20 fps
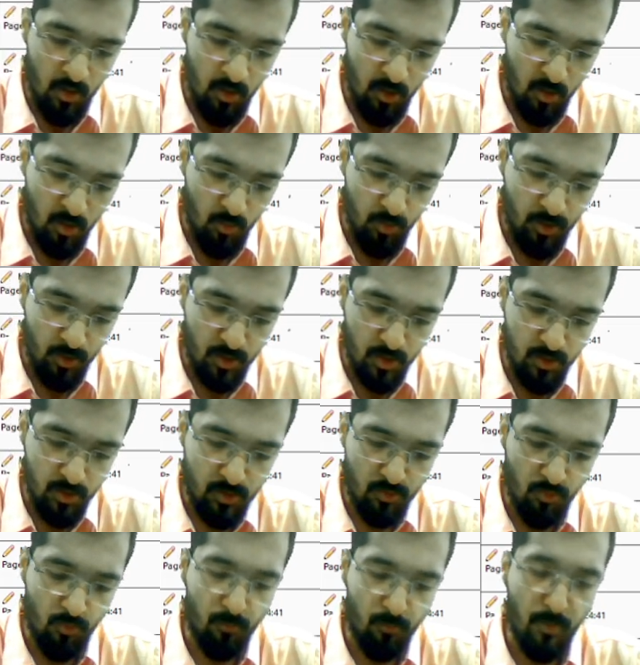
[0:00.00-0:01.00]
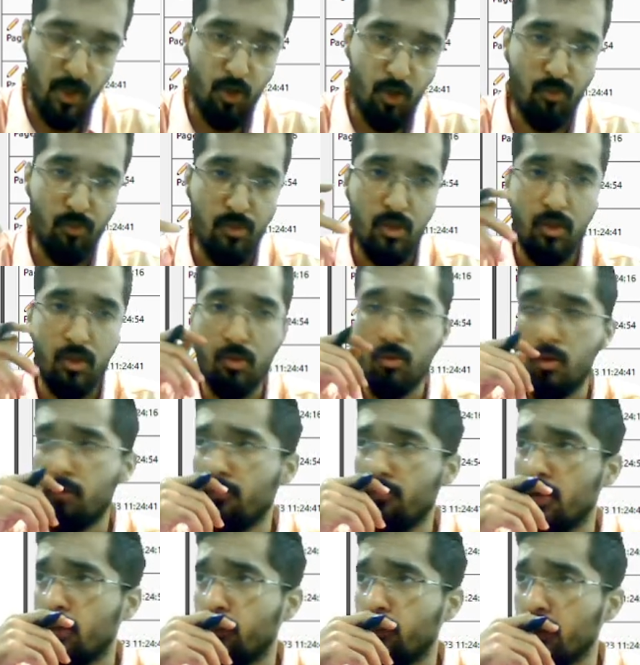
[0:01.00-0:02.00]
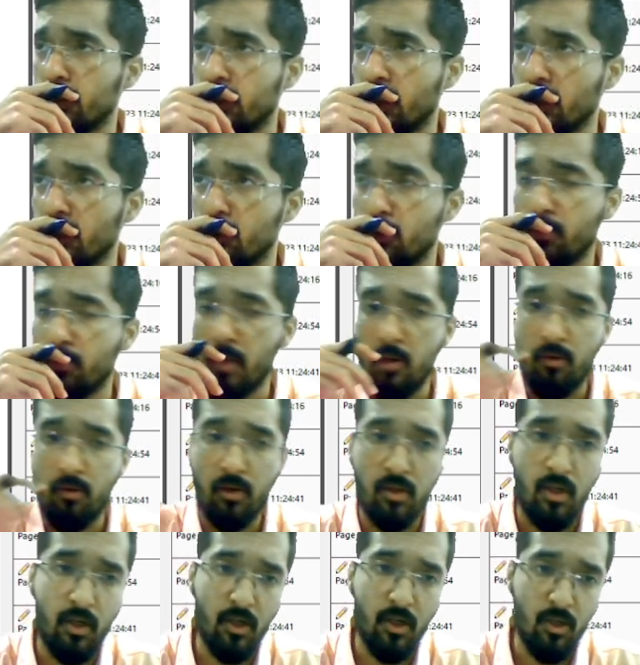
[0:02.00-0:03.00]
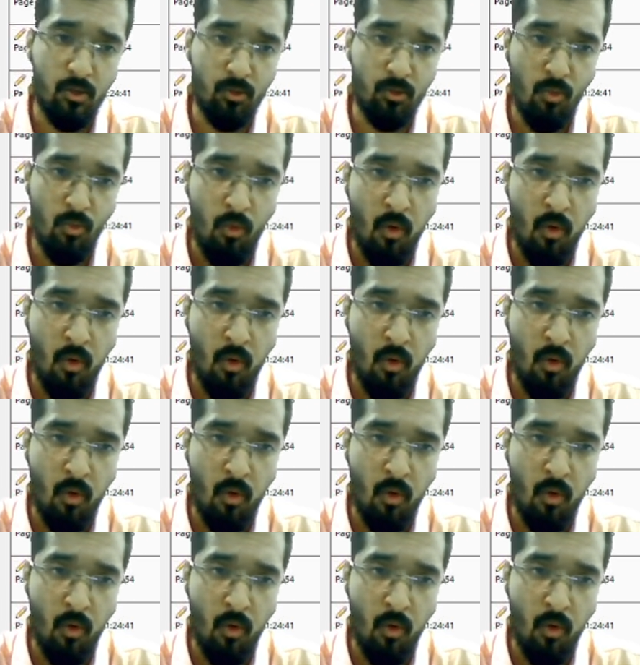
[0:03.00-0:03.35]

Questions on binomial theorem, 1 plus x to the power 32.